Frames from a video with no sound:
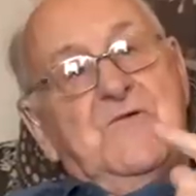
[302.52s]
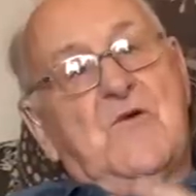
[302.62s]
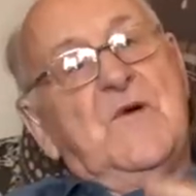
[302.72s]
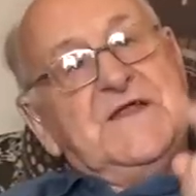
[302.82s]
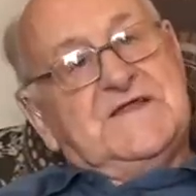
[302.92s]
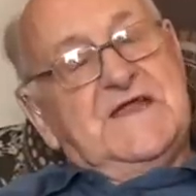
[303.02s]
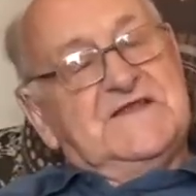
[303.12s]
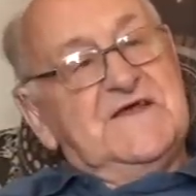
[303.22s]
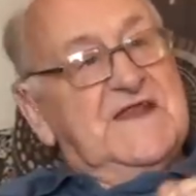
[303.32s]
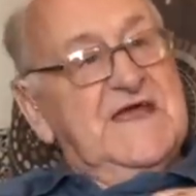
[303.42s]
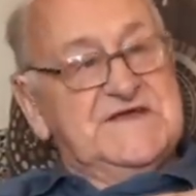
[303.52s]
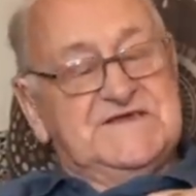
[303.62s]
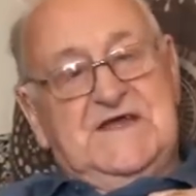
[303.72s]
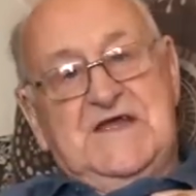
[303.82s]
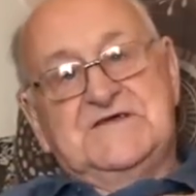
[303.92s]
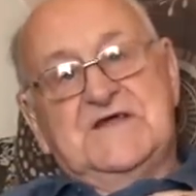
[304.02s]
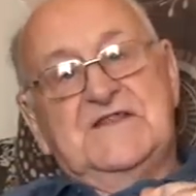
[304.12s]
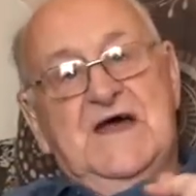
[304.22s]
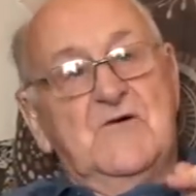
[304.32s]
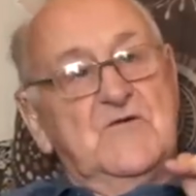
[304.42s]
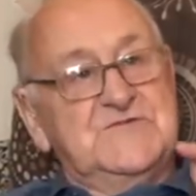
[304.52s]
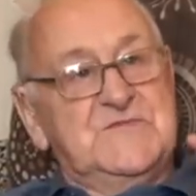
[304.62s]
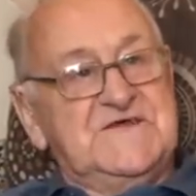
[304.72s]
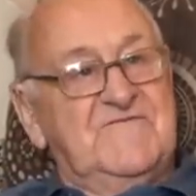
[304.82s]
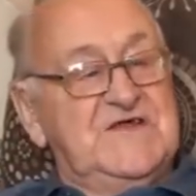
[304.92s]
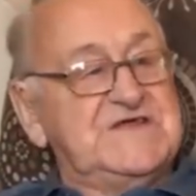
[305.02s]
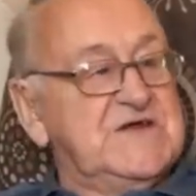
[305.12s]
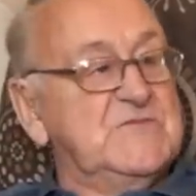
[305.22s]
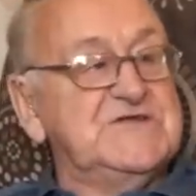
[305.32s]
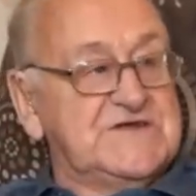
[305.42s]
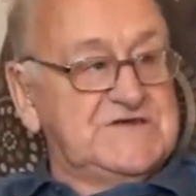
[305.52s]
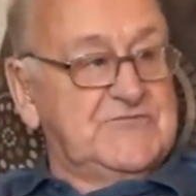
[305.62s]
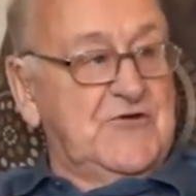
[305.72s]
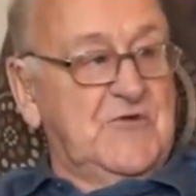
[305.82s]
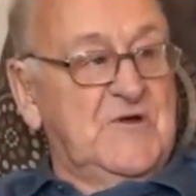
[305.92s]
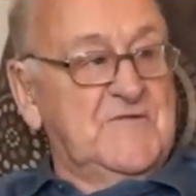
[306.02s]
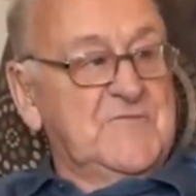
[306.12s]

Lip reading: we went into the next stage, and that was Miss Fitzsimmons' room.